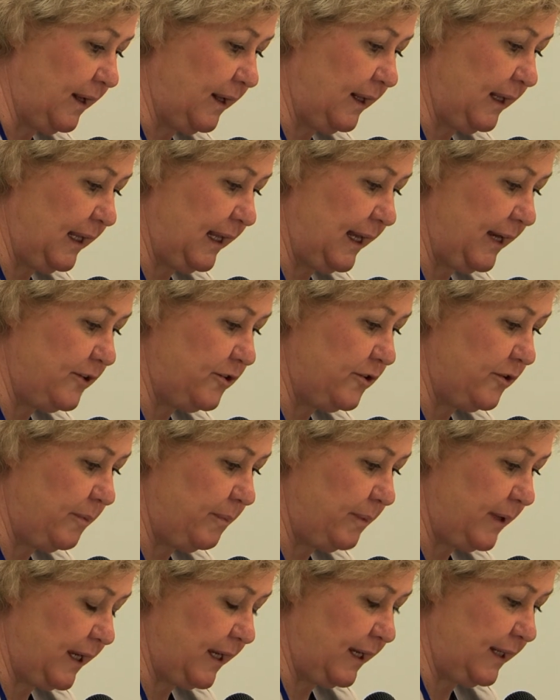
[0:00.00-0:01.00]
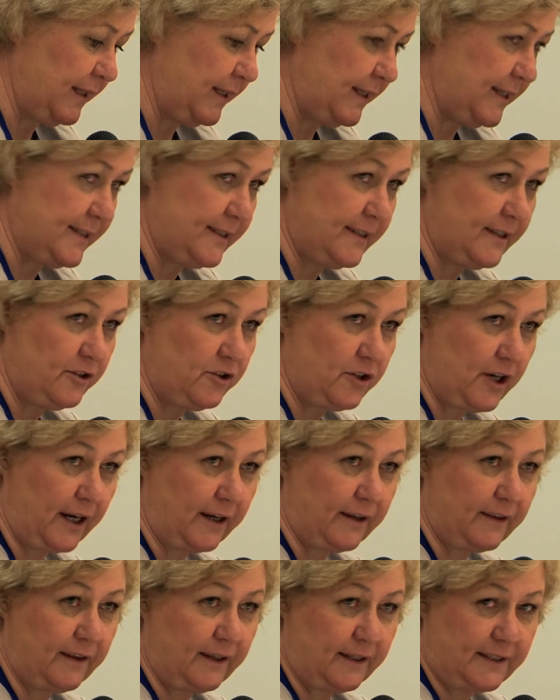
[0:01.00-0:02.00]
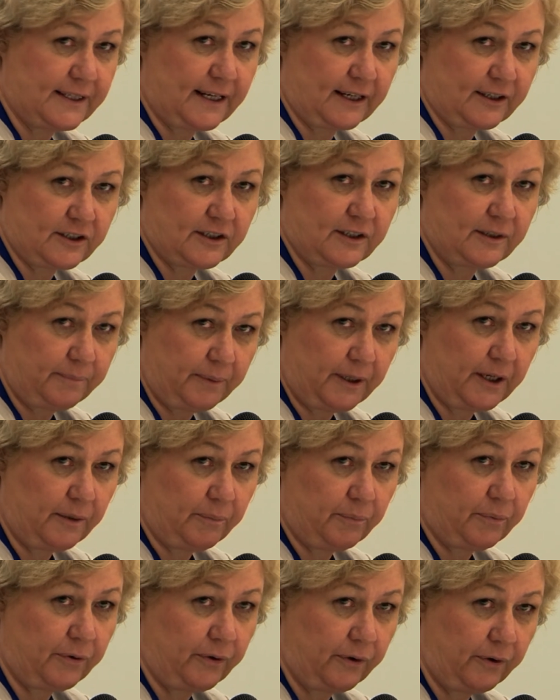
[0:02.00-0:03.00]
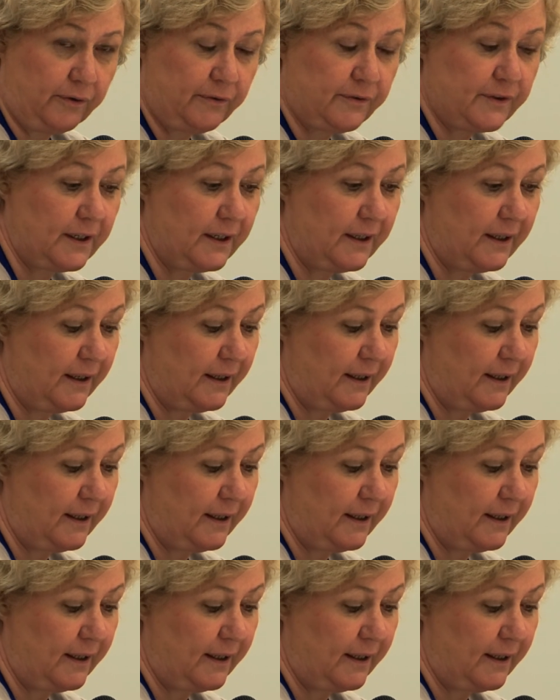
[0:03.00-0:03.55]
Cladribine is the drug that's actually been approved.